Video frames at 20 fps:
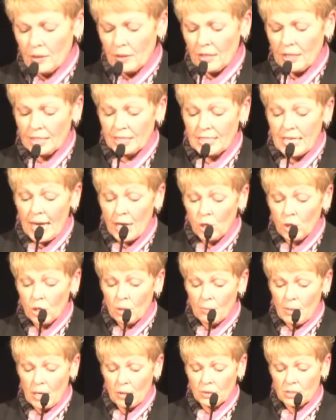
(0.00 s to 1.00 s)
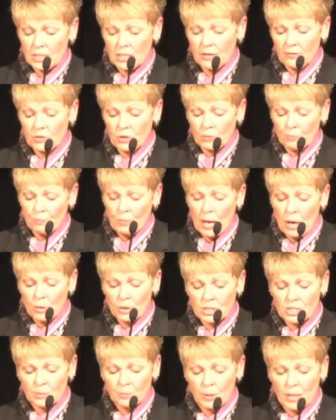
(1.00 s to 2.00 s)
The entire amount of the
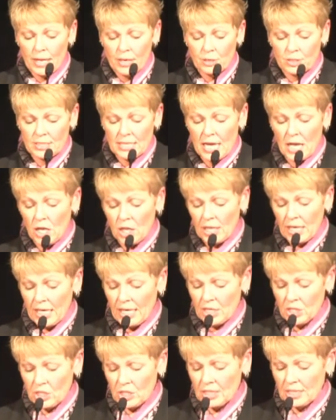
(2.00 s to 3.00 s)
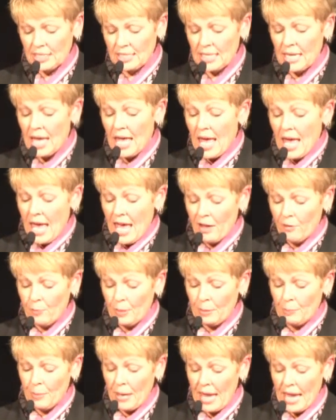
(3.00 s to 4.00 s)
power supplier's allocations have
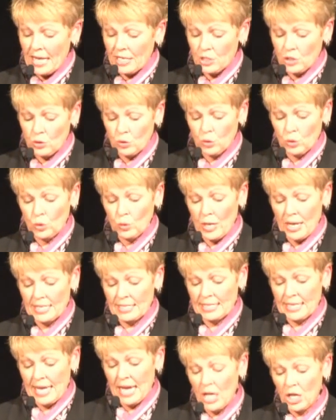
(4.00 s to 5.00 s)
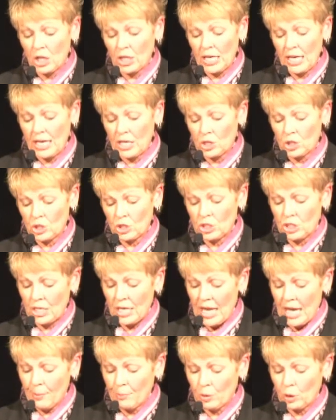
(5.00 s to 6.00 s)
been passed through as an allocation to
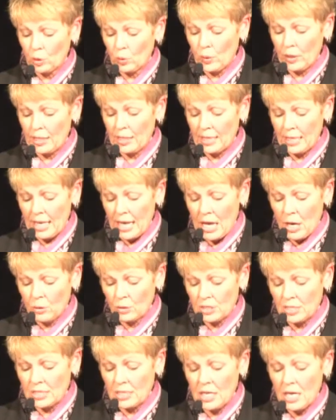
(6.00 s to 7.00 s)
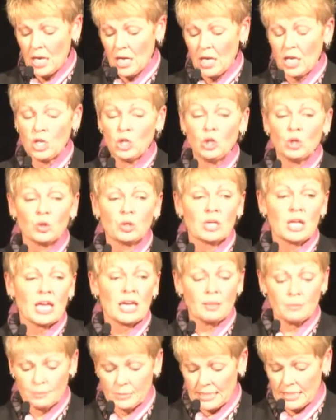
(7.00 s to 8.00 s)
capital credit accounts in your
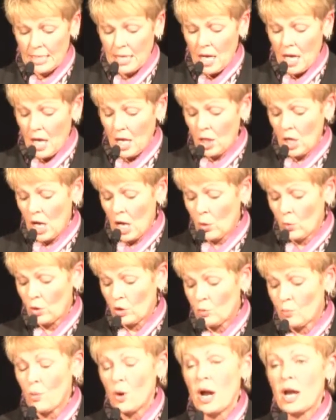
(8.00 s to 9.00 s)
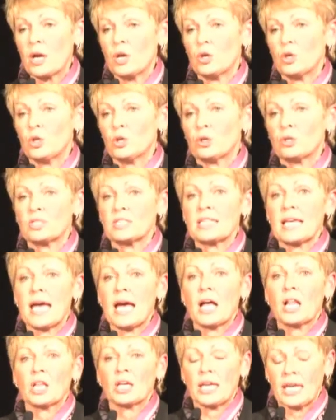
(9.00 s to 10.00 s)
names, along with prior year's
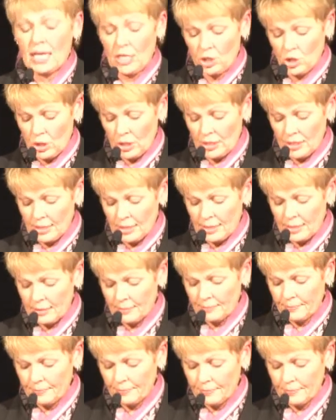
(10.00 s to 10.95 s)
allocations.